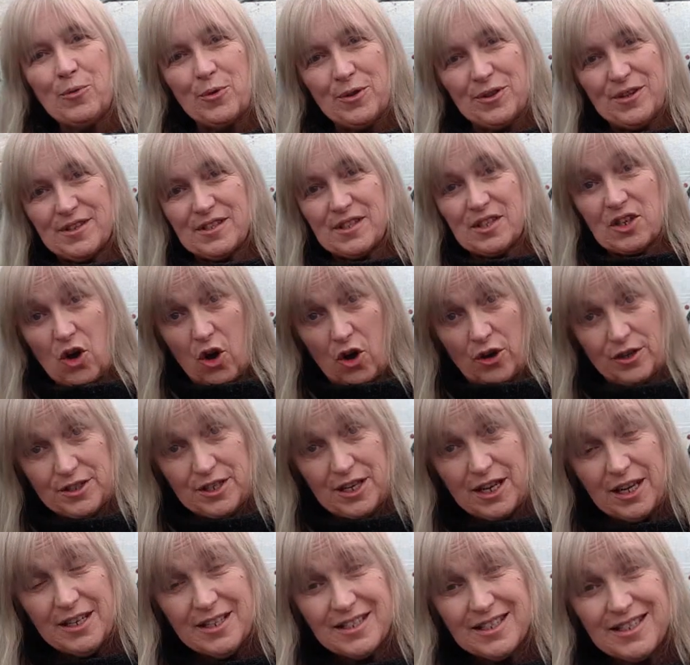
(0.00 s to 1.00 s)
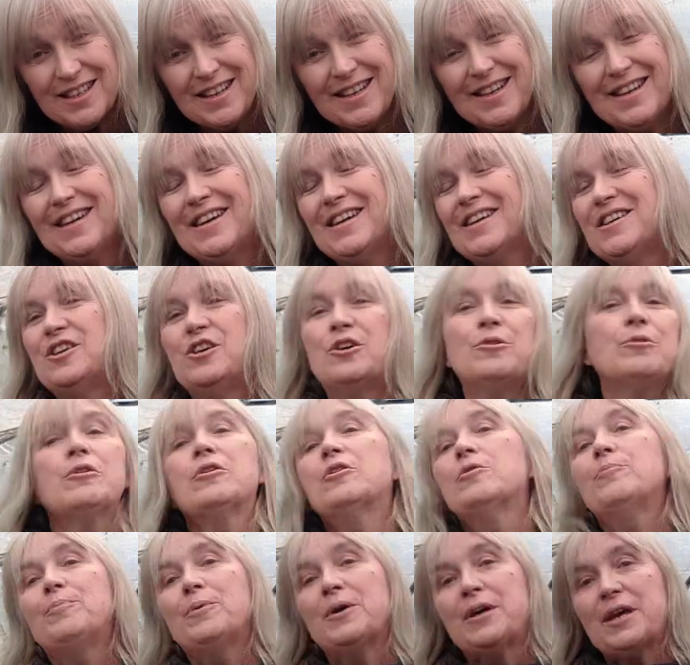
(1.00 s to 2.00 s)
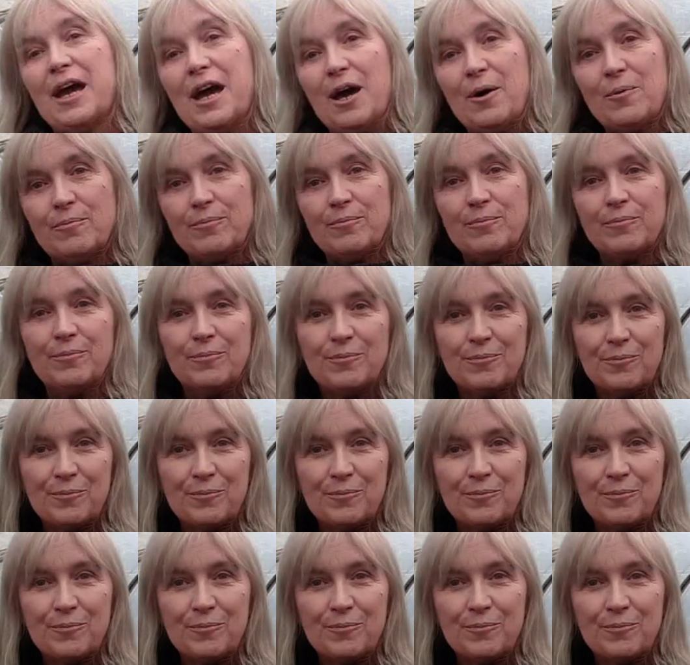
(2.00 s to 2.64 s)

with this content, you could become